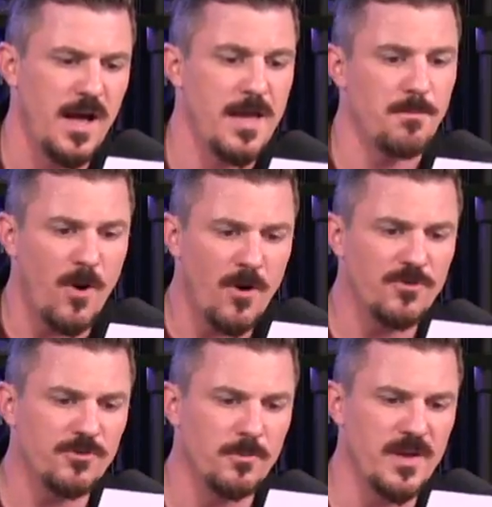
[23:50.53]
a
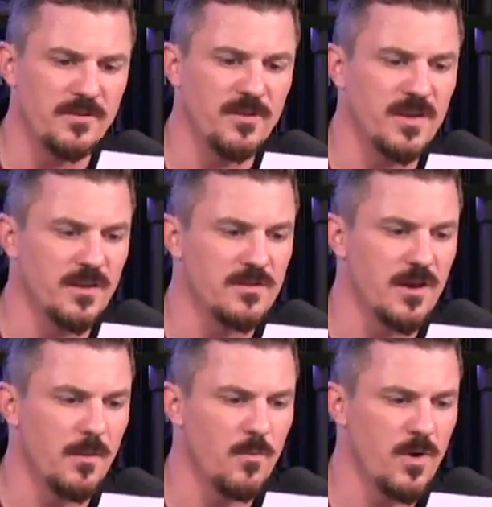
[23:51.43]
partial basic
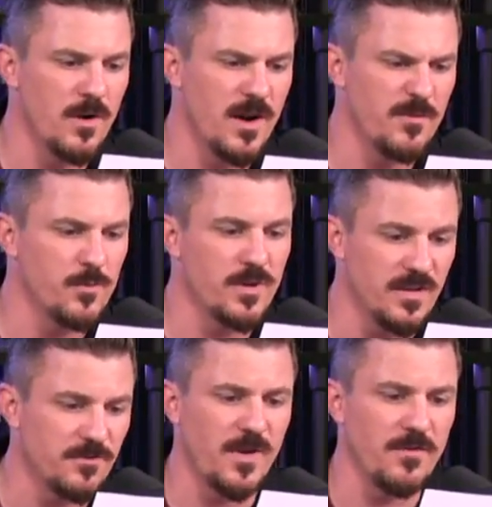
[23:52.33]
income, where everyone
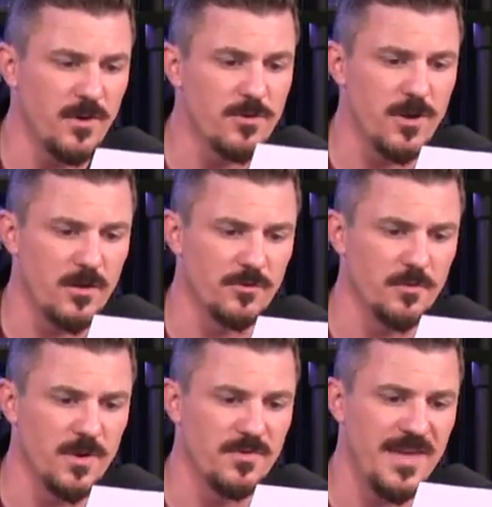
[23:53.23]
gets $500 a month,